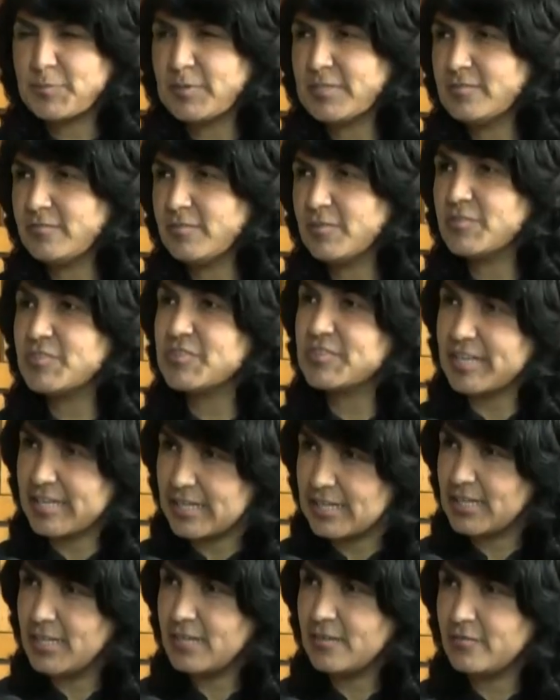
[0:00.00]
months, we were
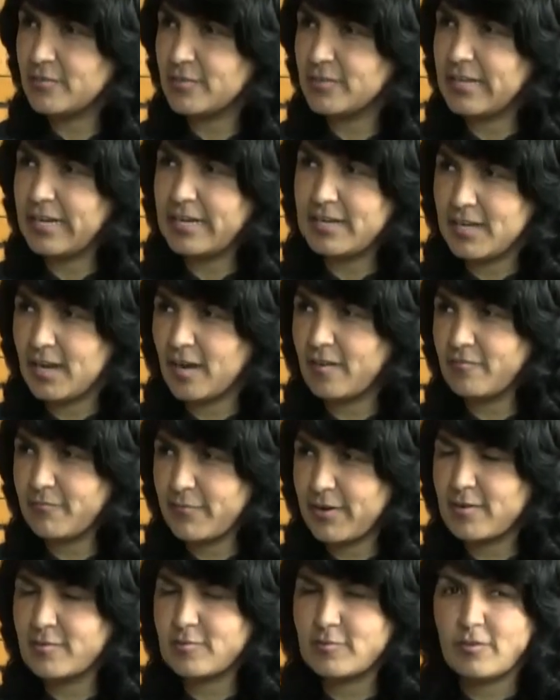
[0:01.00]
training for Delhi half
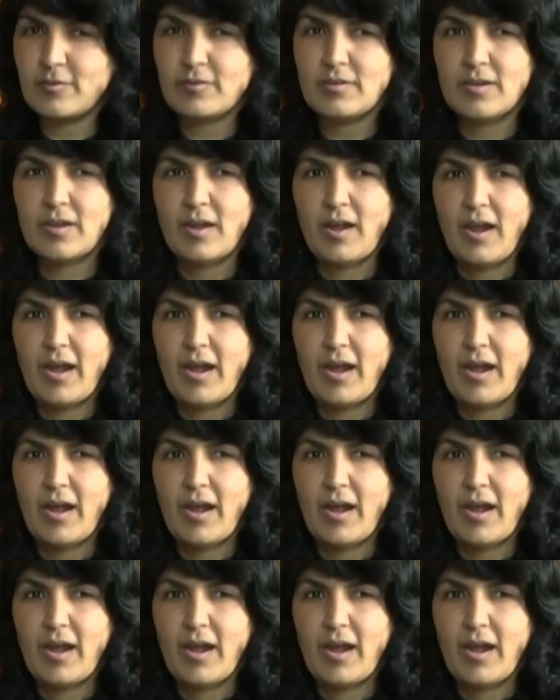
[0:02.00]
marathon.